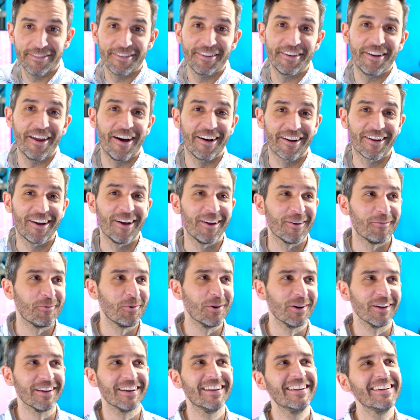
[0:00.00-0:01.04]
Knock on
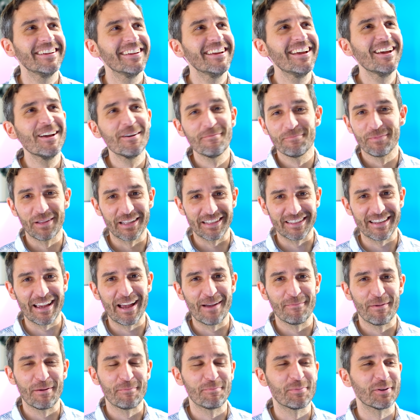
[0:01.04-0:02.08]
wood by the
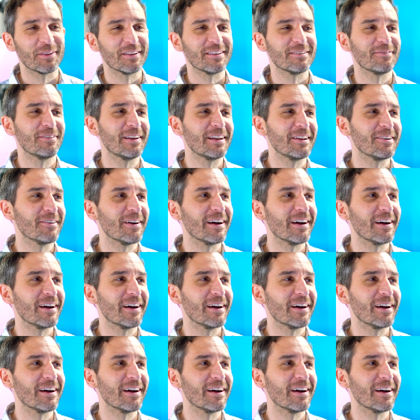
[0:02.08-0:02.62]
time I put this video